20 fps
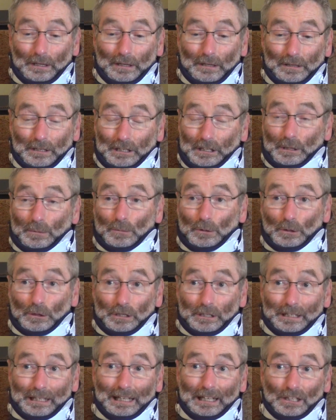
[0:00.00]
the
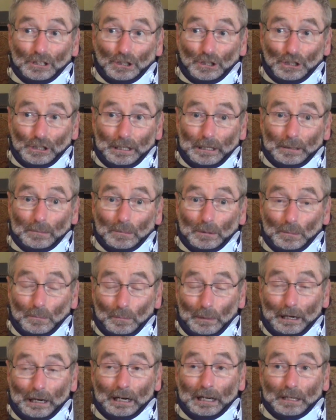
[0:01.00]
community has shaped
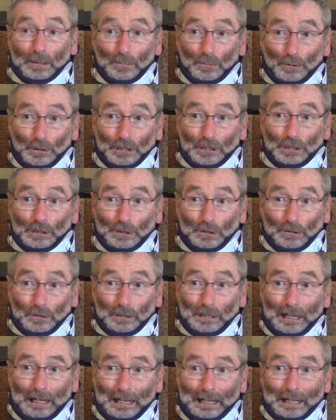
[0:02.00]
my priesthood,
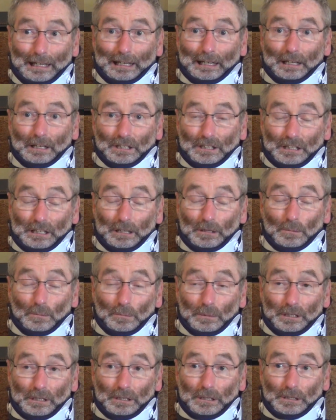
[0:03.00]
has helped
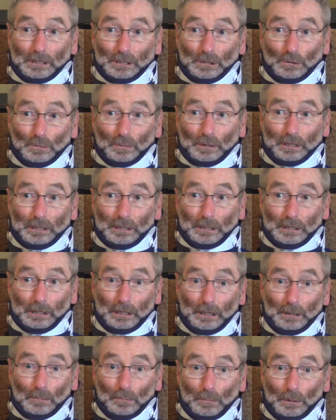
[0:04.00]
me to be
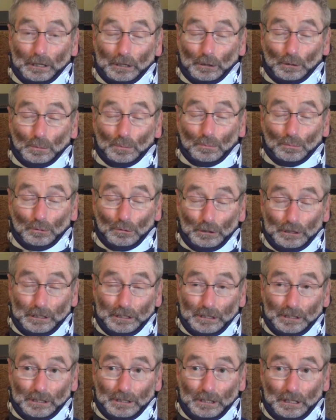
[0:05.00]
a better
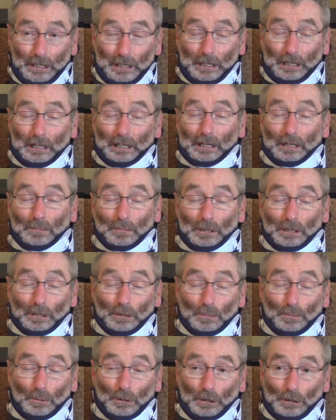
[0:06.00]
priest, a better
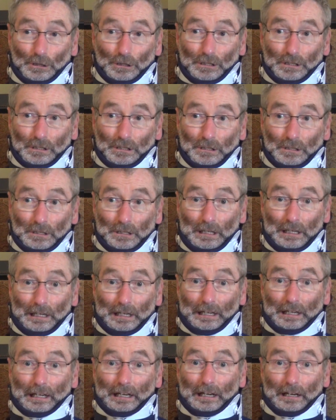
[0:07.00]
person,
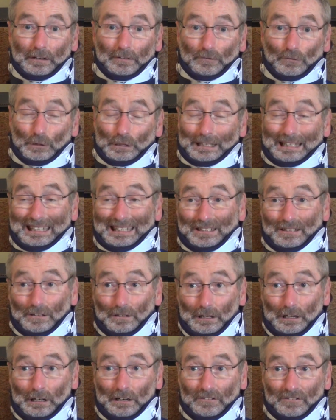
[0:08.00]
have really
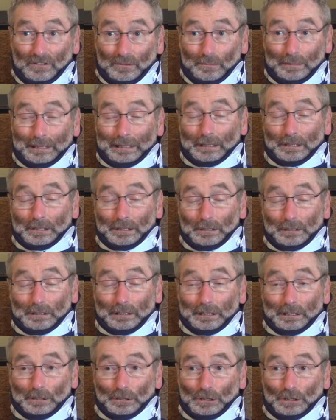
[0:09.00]
loved me into
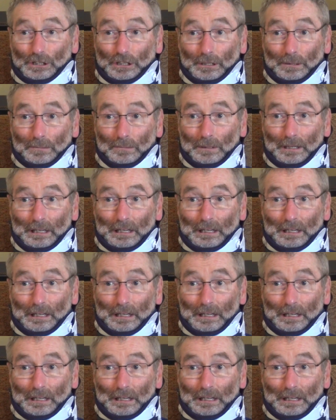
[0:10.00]
leadership.